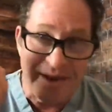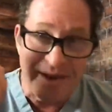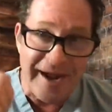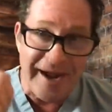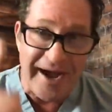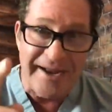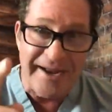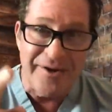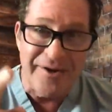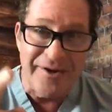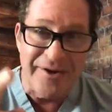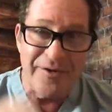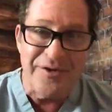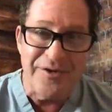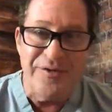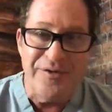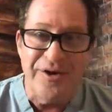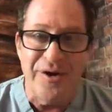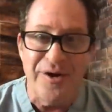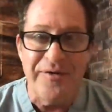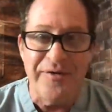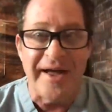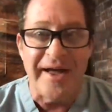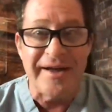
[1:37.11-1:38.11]
and I know you
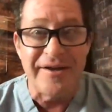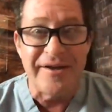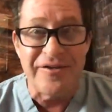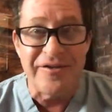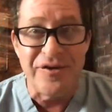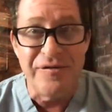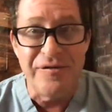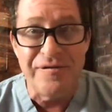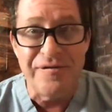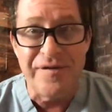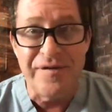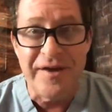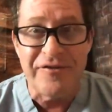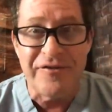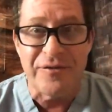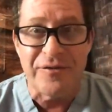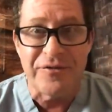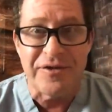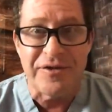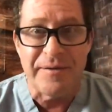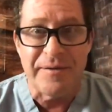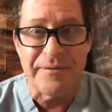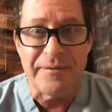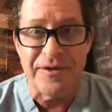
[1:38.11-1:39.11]
know that because you feature
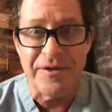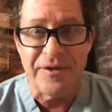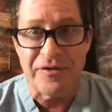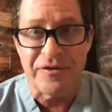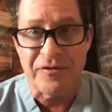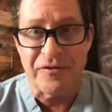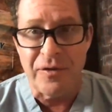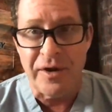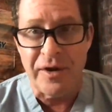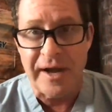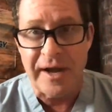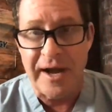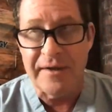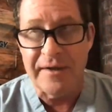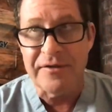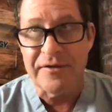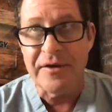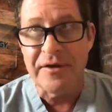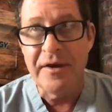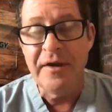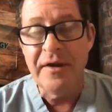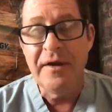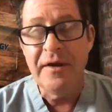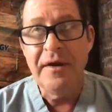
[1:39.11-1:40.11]
some of these strong
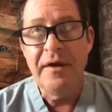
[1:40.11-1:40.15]
guys.